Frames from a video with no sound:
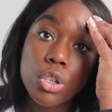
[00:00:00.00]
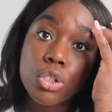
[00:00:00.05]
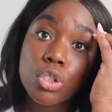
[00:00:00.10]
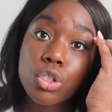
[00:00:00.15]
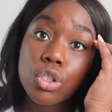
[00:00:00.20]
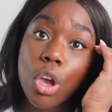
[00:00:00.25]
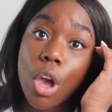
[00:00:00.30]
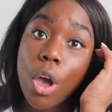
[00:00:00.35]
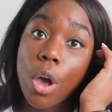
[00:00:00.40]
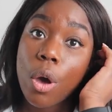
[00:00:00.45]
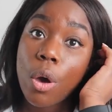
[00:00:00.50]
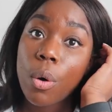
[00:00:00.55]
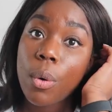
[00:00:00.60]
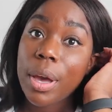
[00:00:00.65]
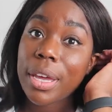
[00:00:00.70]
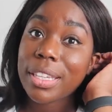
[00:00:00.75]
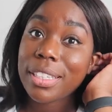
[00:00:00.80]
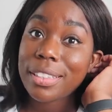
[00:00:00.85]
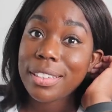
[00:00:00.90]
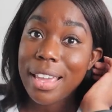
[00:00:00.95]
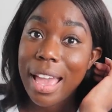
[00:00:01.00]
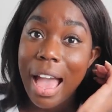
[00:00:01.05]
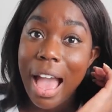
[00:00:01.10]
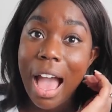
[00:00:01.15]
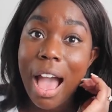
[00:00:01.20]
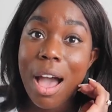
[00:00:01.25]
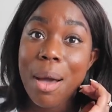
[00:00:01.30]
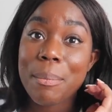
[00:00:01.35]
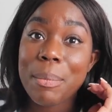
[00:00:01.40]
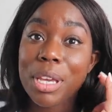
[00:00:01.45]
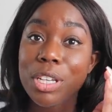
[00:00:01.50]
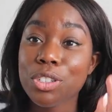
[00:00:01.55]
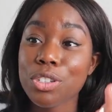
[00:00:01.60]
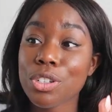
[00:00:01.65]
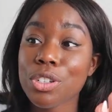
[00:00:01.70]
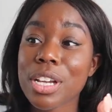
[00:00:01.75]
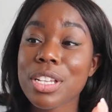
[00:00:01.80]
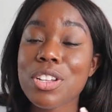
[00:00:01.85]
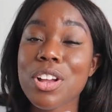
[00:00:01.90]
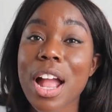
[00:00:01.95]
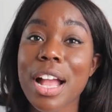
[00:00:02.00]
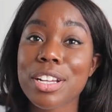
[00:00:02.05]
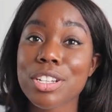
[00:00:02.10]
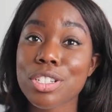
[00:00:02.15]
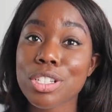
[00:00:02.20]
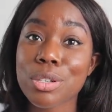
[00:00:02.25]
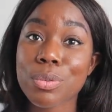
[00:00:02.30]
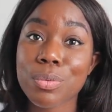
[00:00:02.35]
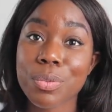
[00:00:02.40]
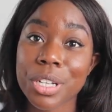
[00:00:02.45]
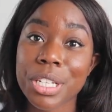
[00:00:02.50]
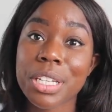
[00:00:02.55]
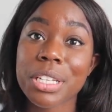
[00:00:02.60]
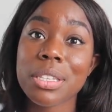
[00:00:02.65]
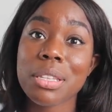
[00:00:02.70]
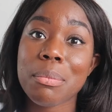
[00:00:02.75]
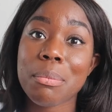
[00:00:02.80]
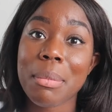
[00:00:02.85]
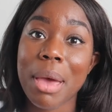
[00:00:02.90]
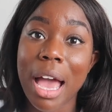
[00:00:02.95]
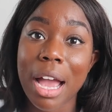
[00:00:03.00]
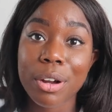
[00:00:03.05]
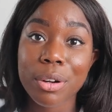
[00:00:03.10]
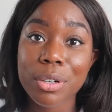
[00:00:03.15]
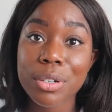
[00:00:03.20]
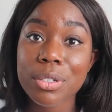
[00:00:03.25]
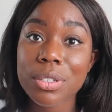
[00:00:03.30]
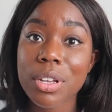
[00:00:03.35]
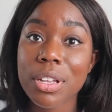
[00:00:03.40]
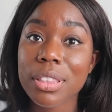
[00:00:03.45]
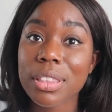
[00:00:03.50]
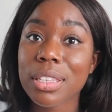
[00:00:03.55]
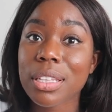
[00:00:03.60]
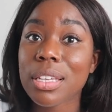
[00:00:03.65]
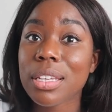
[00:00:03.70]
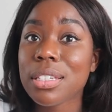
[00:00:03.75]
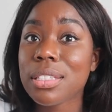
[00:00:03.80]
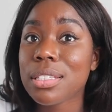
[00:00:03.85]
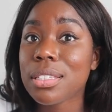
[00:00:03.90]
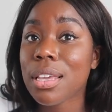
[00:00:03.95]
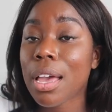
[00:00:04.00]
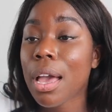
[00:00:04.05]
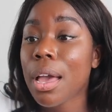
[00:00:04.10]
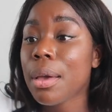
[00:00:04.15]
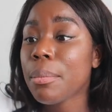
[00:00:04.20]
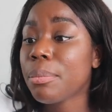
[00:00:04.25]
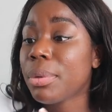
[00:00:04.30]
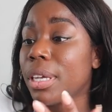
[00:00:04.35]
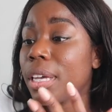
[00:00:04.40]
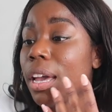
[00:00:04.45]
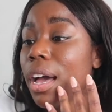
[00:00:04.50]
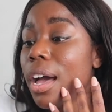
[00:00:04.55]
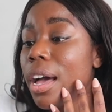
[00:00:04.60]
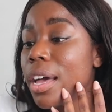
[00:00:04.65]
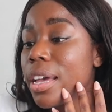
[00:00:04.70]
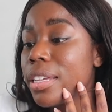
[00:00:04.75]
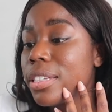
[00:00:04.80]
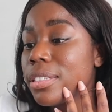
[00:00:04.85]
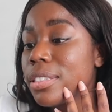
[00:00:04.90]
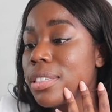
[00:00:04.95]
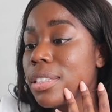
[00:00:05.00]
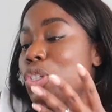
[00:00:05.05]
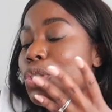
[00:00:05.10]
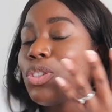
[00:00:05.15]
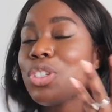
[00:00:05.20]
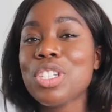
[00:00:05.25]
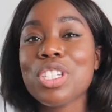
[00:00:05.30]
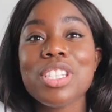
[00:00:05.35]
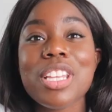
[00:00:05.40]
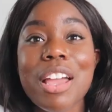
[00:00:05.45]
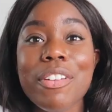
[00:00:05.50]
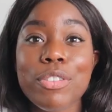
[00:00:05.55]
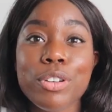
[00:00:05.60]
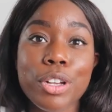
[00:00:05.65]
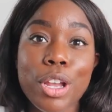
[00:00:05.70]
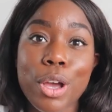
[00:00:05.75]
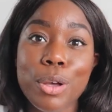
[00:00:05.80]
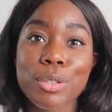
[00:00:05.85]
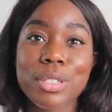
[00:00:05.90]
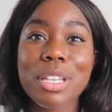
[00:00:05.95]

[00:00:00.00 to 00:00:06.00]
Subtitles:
So yeah, make sure you guys are actually reading the macros on things, because you just never know.